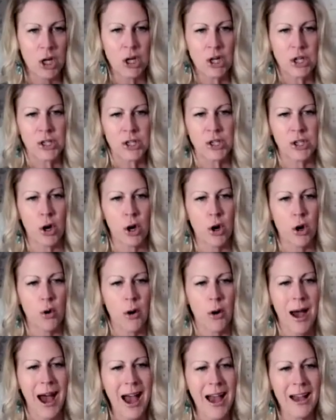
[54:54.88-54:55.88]
So
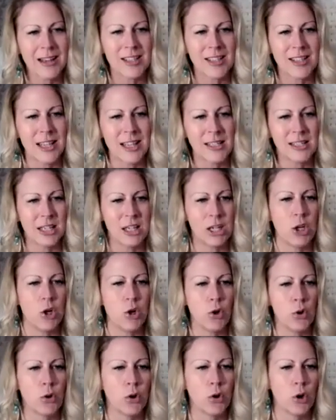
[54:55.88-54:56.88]
accessing
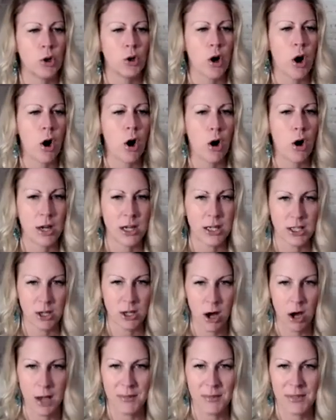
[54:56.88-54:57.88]
your
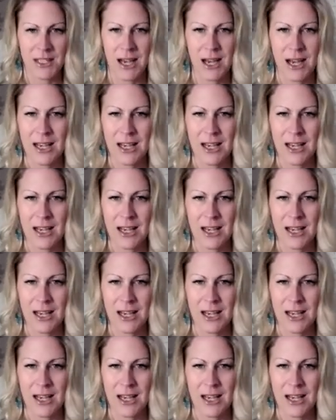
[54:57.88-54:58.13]
archetypes,